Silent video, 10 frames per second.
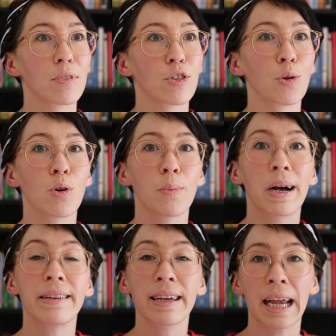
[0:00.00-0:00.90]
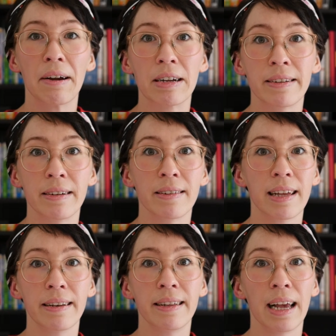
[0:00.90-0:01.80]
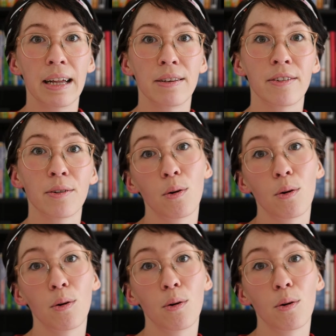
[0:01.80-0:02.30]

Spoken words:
Talk about the characters at the end